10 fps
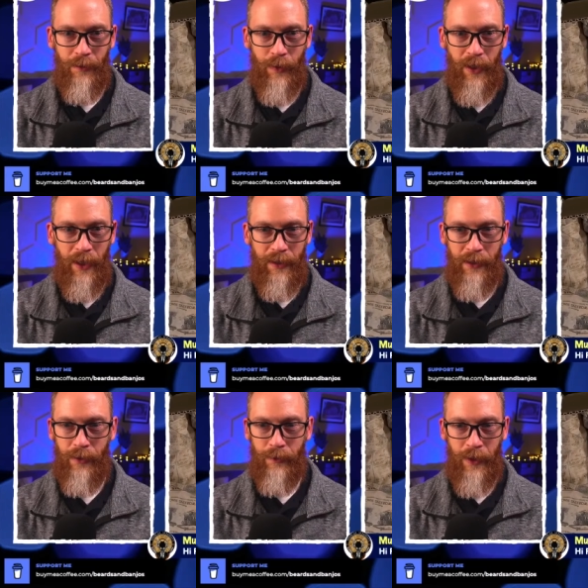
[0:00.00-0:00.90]
We got
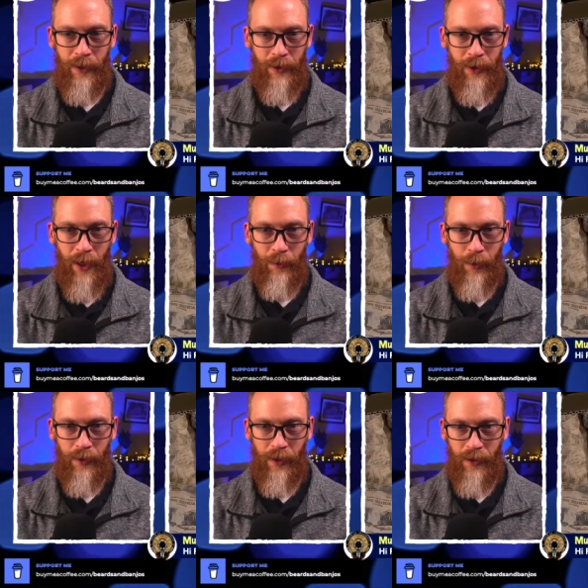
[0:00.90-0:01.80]
the overhead shot
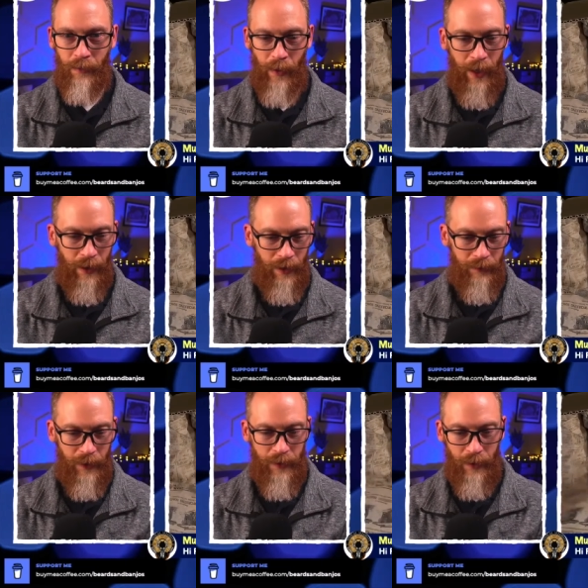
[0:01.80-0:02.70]
working. And I
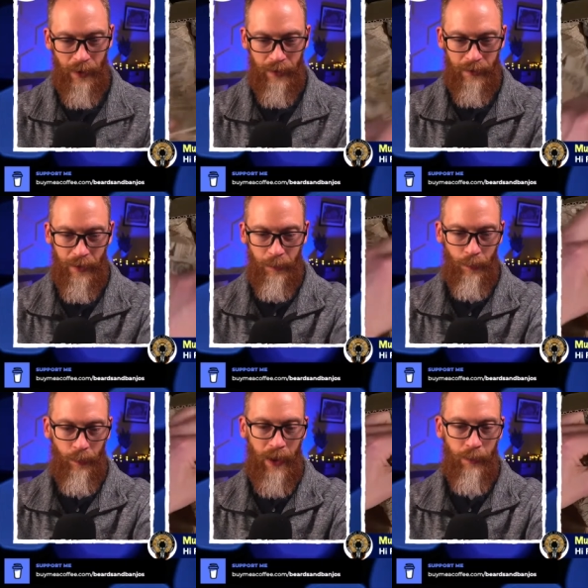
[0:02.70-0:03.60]
love this this
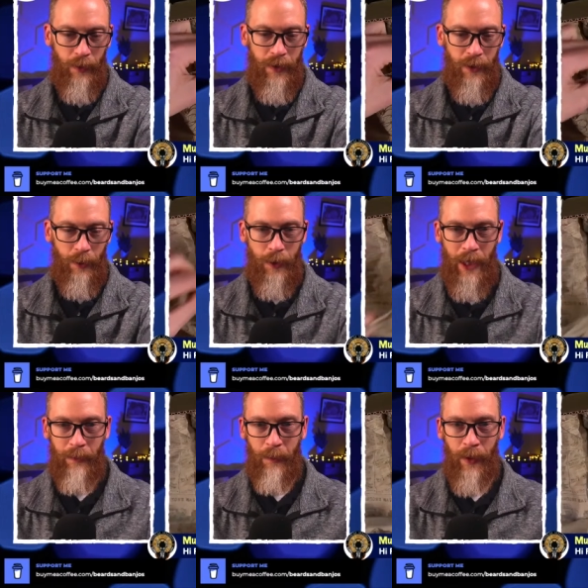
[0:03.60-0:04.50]
paper, this
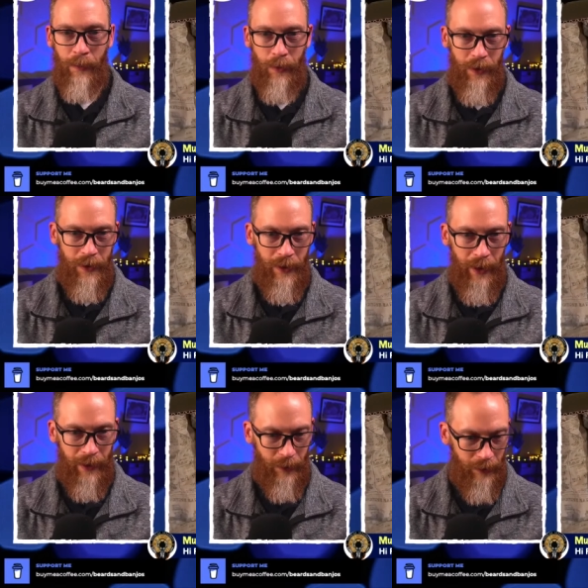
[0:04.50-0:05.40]
old-timey paper that you
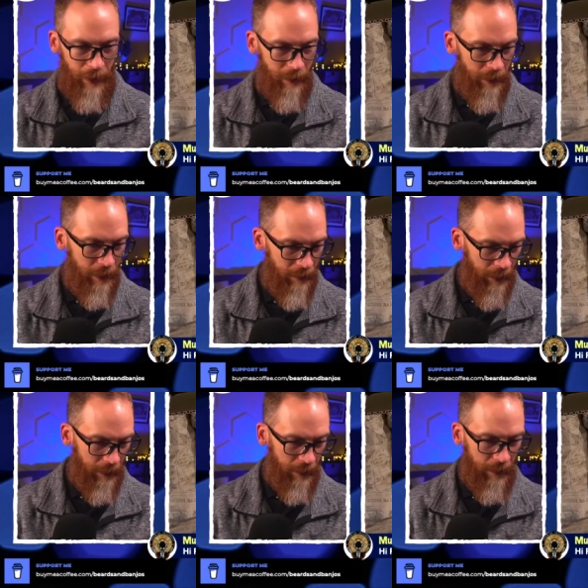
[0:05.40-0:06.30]
got on here there,
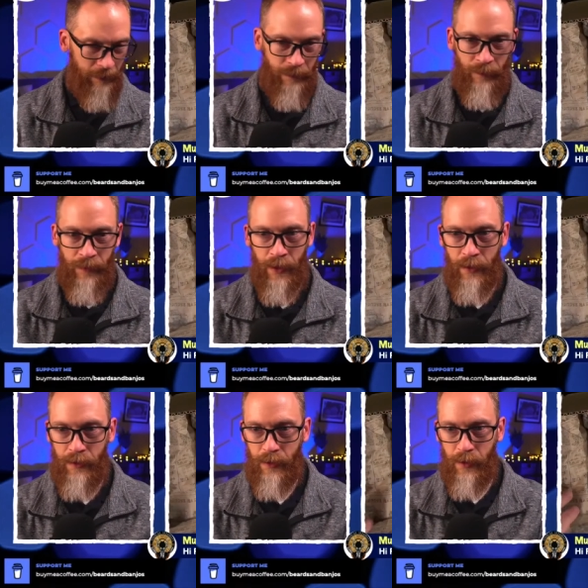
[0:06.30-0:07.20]
Nick.
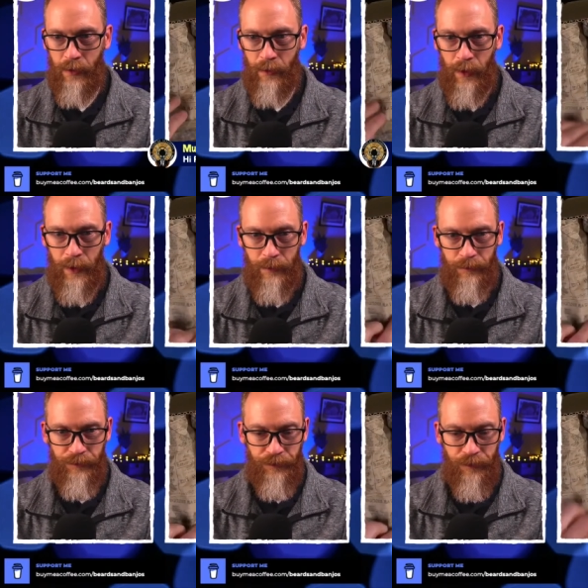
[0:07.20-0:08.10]
Looking great.
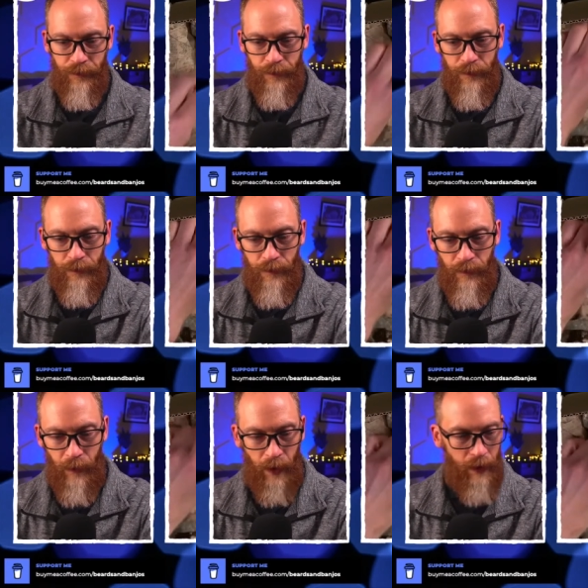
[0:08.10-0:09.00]

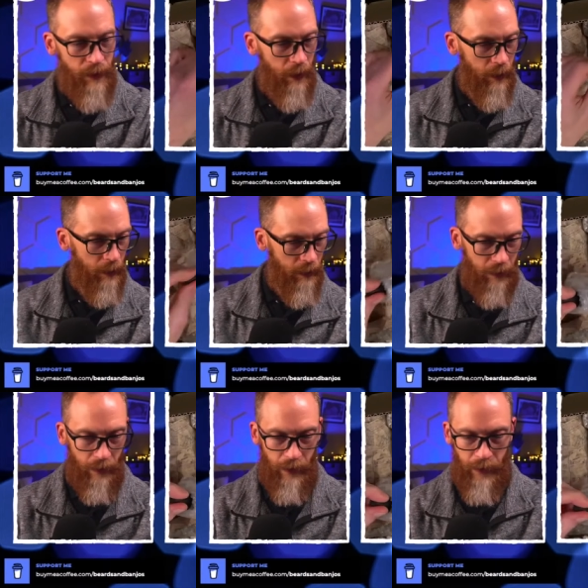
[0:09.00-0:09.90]
So...
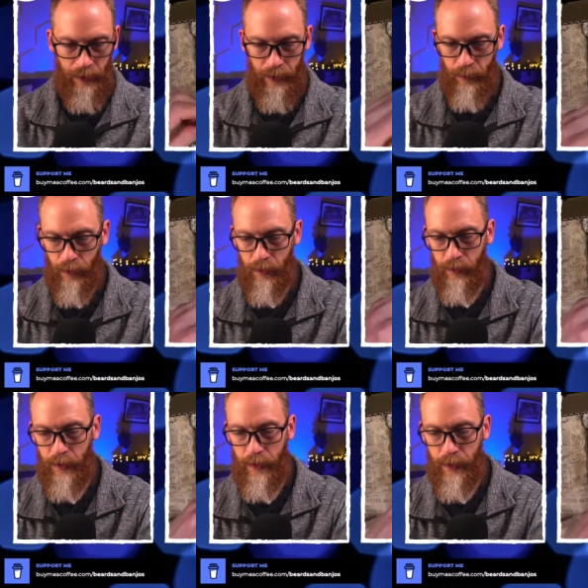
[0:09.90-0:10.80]
And now we're
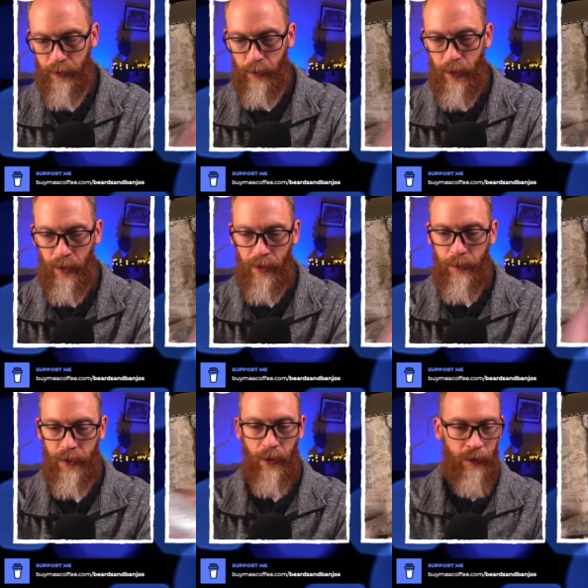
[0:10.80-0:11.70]
going to
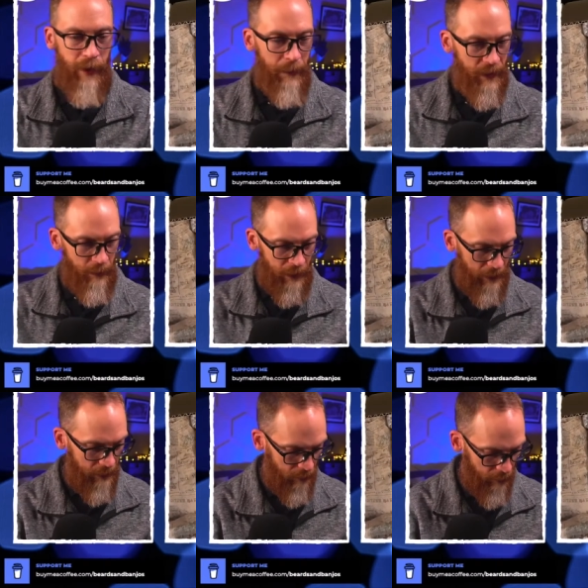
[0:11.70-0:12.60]
unwrap some of
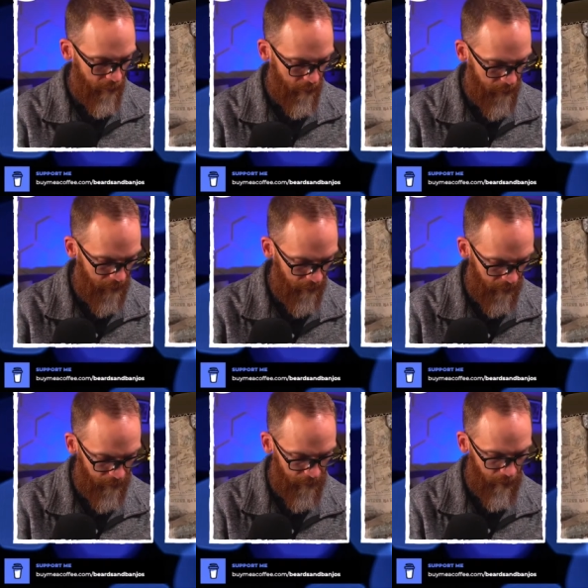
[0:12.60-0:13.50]
these oils here,
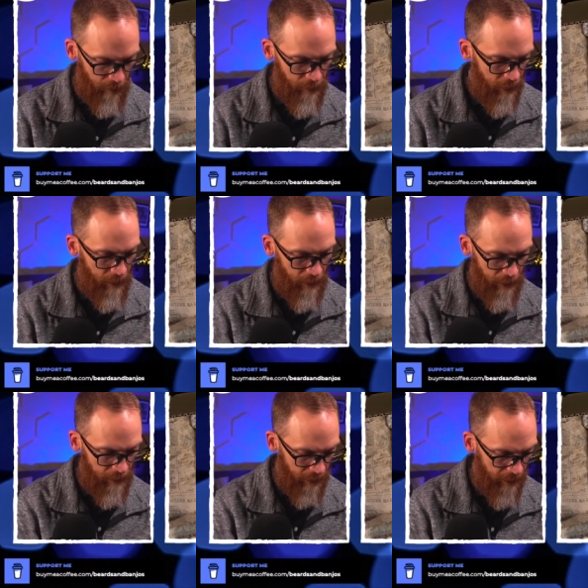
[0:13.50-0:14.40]
and I'll show them to you
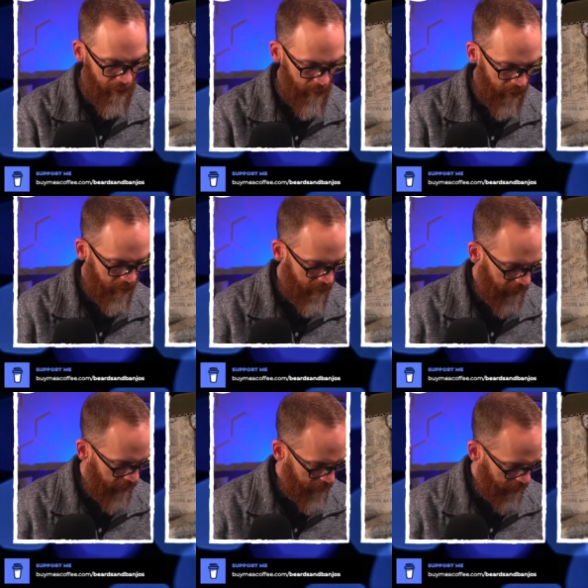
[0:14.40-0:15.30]
as I get them
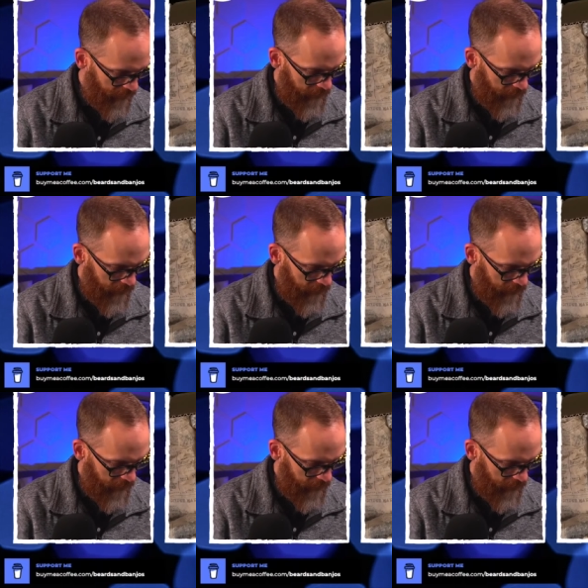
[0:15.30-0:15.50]
unwrapped.